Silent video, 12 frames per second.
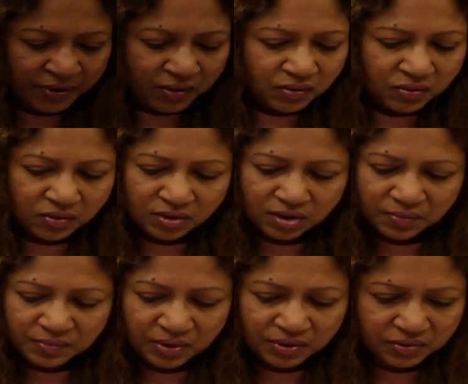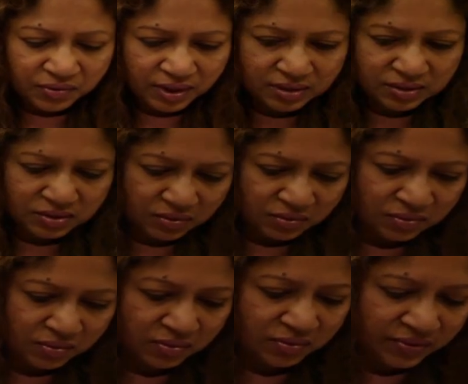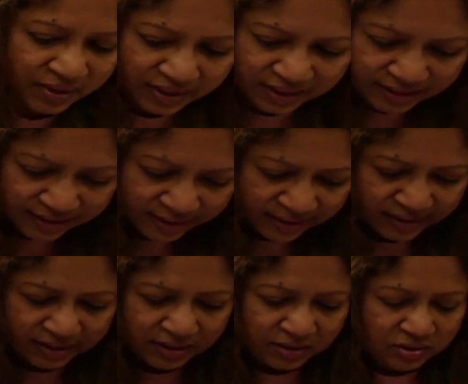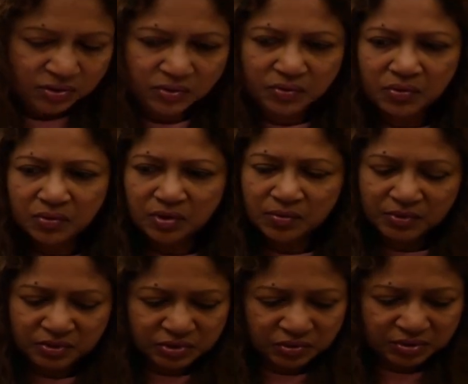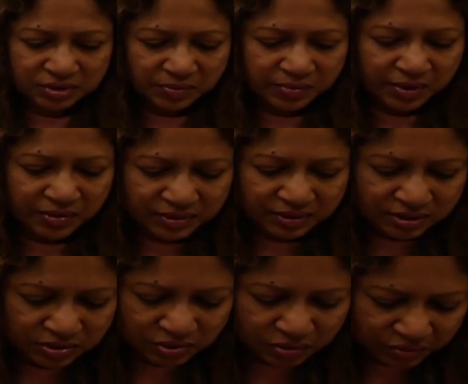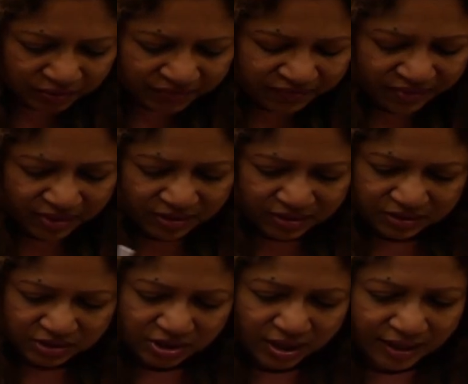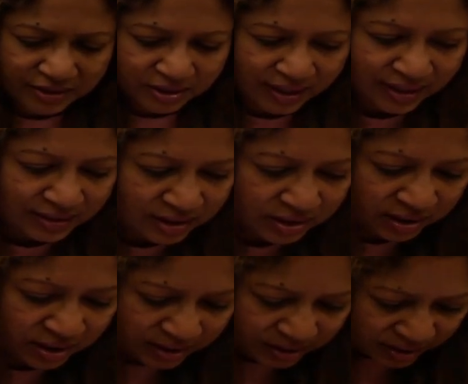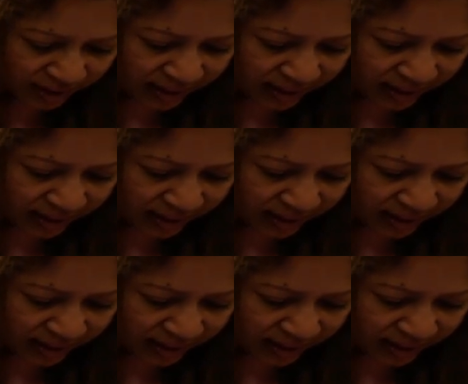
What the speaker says: Coulomb law you guys know already. So Coulomb law talks about these 2 different charge entities.